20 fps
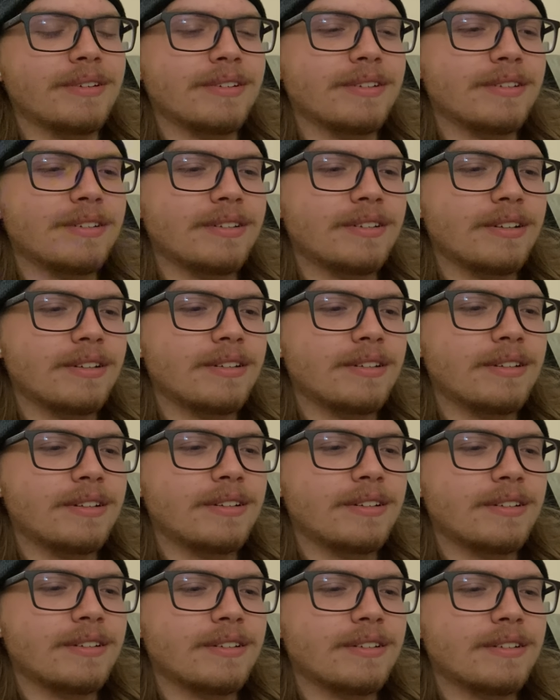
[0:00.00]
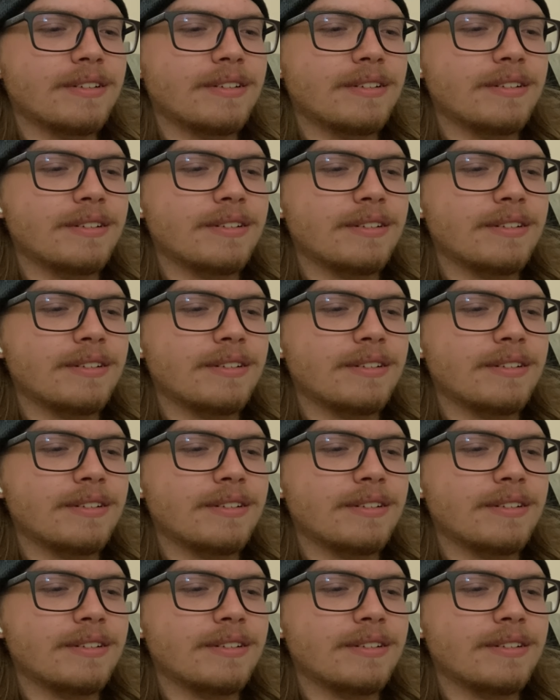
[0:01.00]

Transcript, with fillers: Nice monster caught,